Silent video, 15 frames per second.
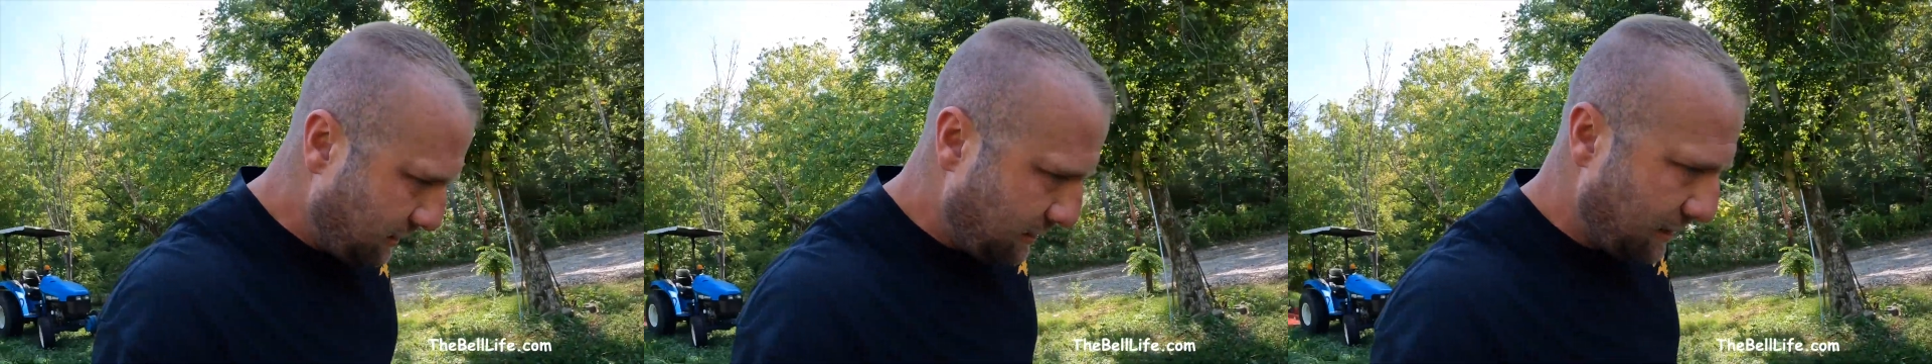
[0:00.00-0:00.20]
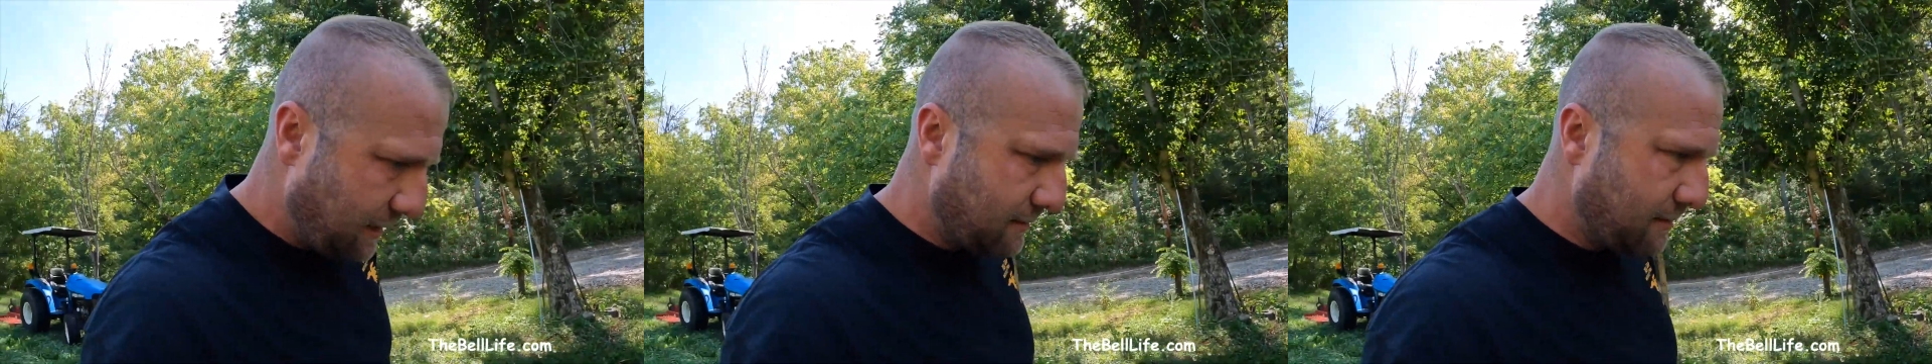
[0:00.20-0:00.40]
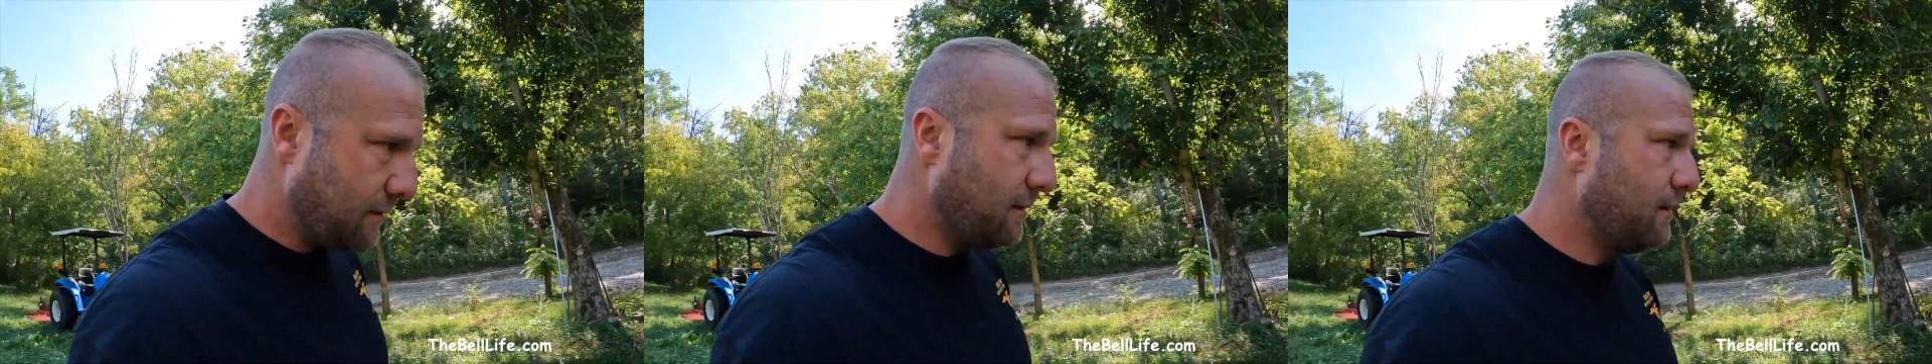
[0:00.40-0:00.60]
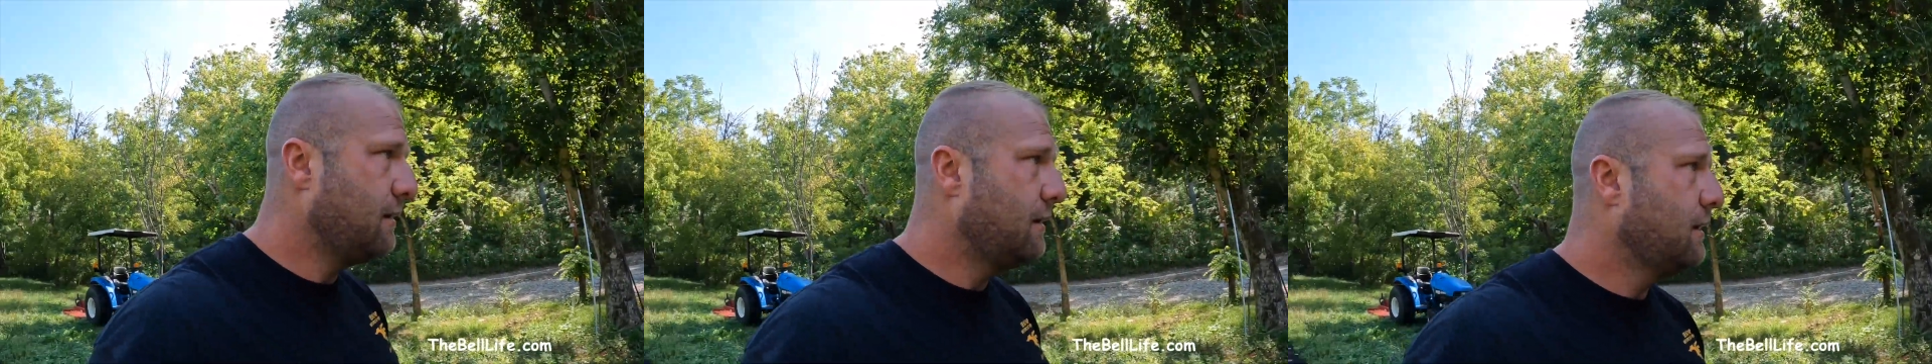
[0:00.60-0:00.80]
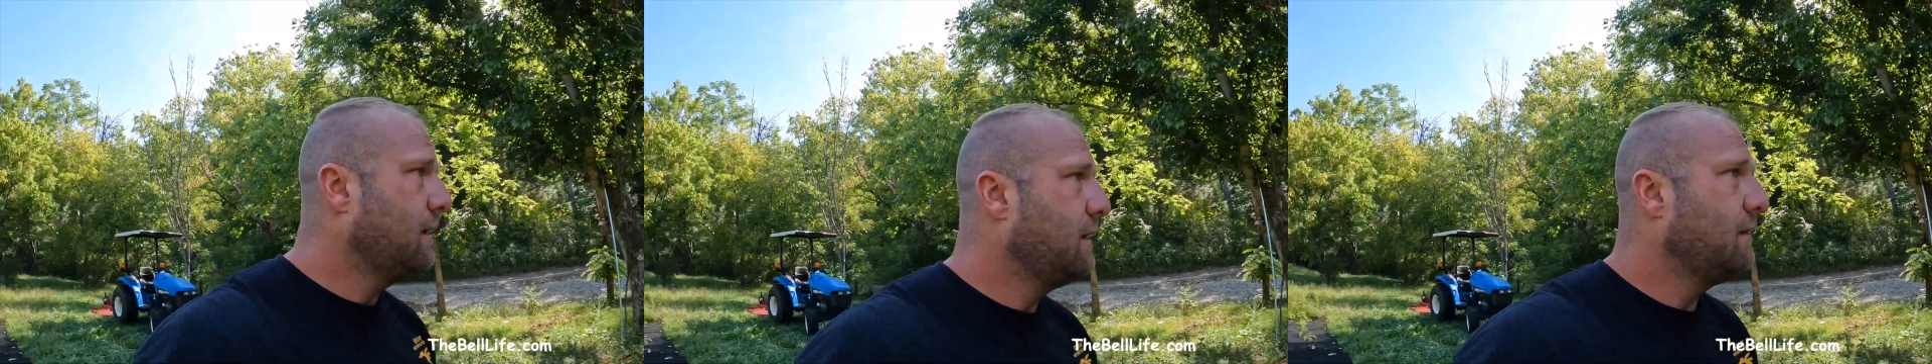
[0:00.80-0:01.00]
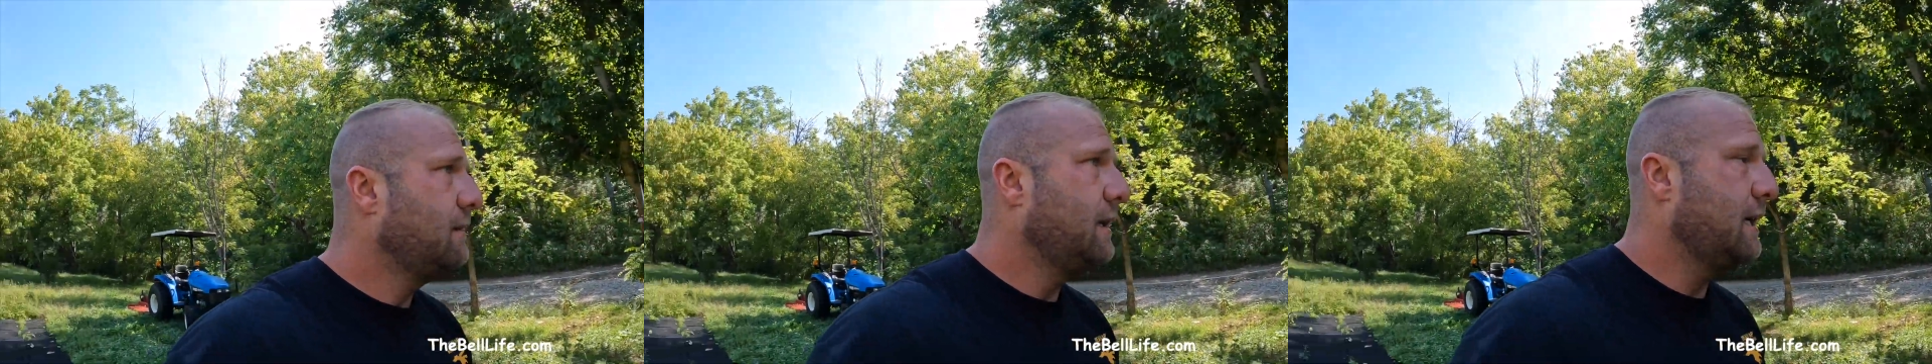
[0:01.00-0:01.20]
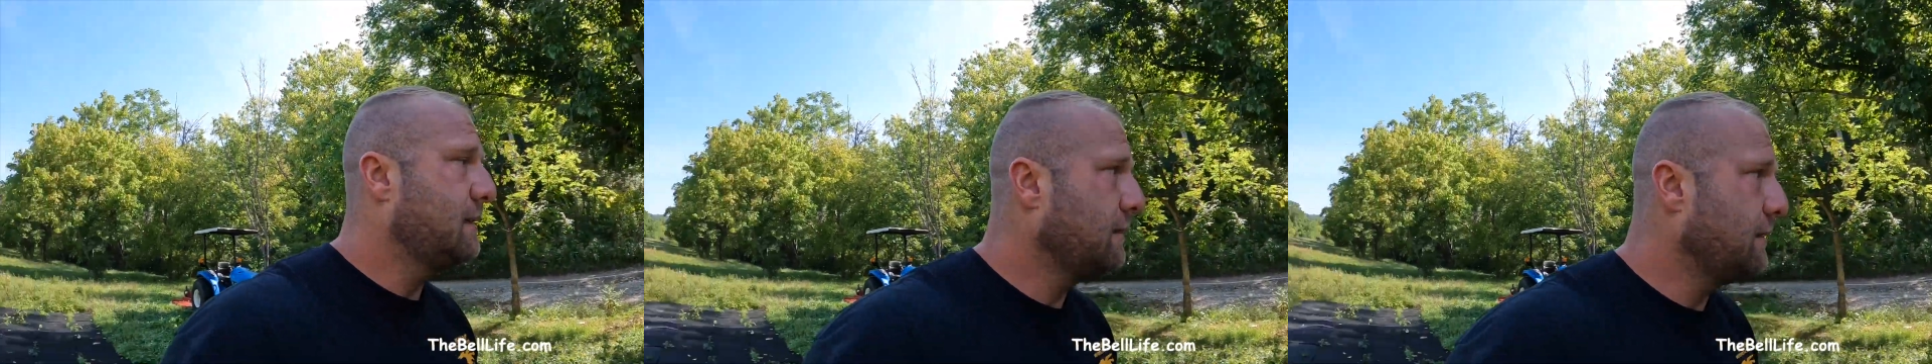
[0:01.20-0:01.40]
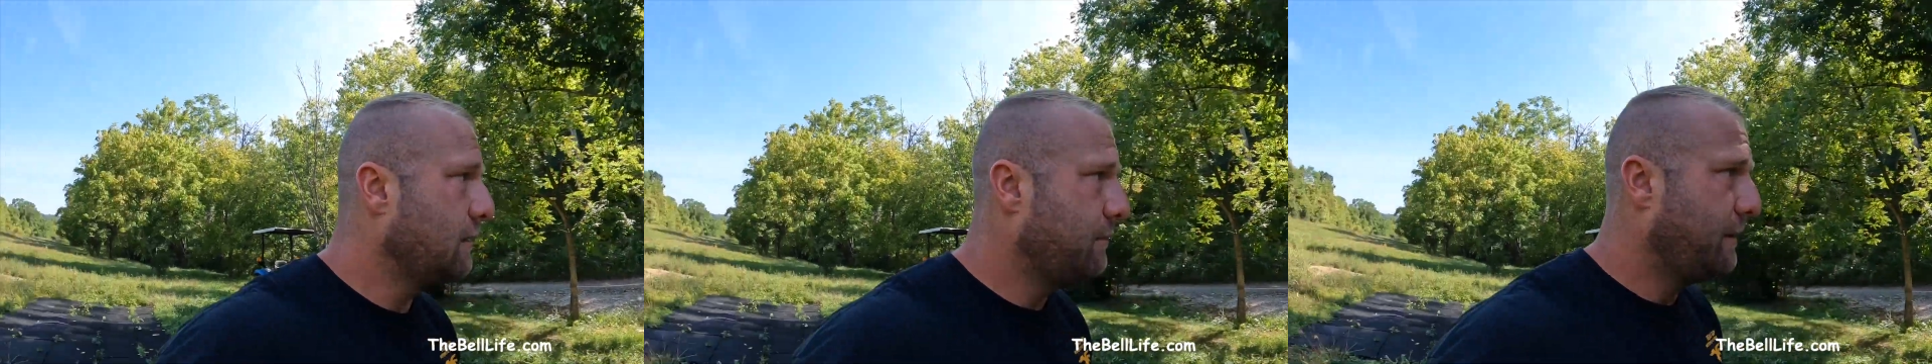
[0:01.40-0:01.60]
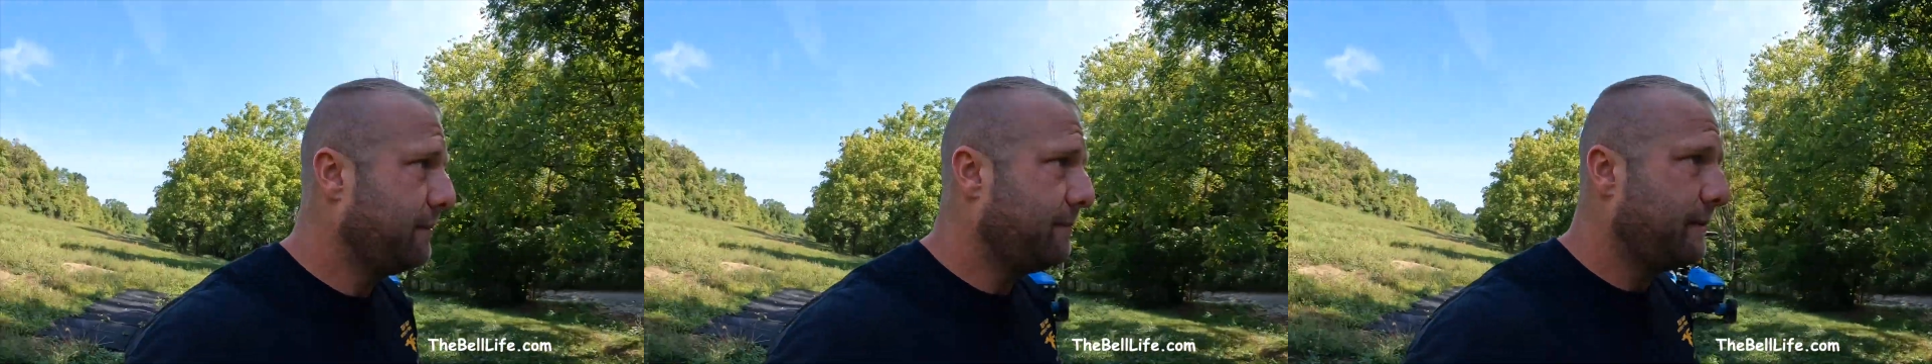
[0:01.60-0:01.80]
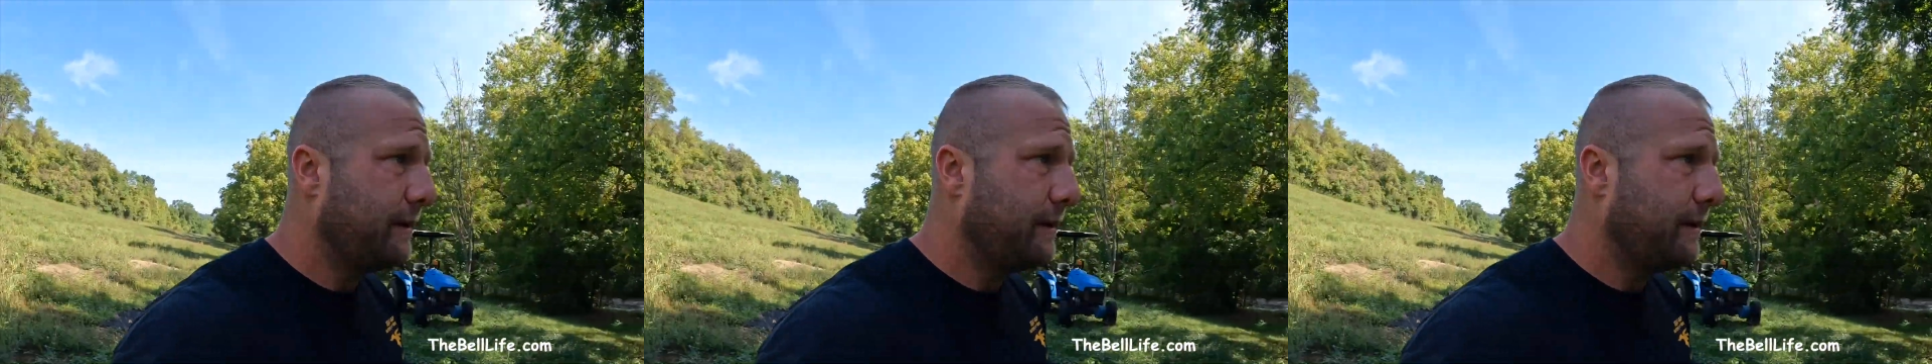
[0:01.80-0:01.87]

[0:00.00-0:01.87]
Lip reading: takes a little bit,